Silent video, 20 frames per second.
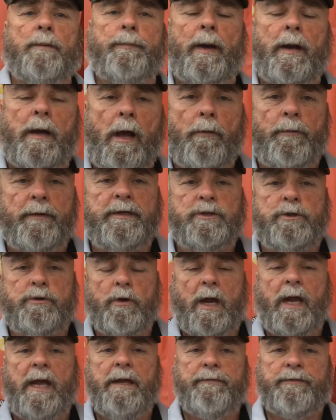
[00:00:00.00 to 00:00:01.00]
up on all these
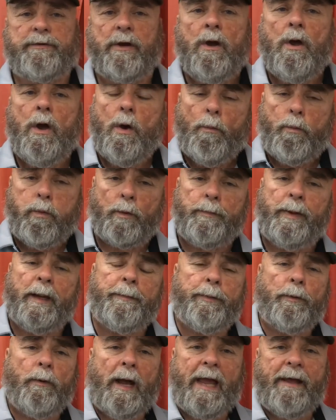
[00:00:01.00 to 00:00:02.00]
graves where
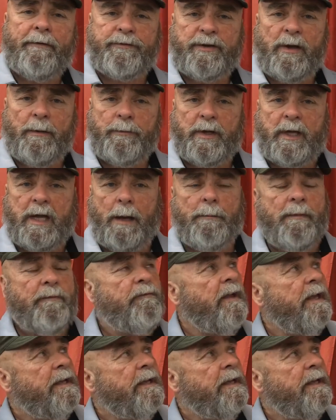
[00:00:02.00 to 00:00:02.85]
people will have something to come and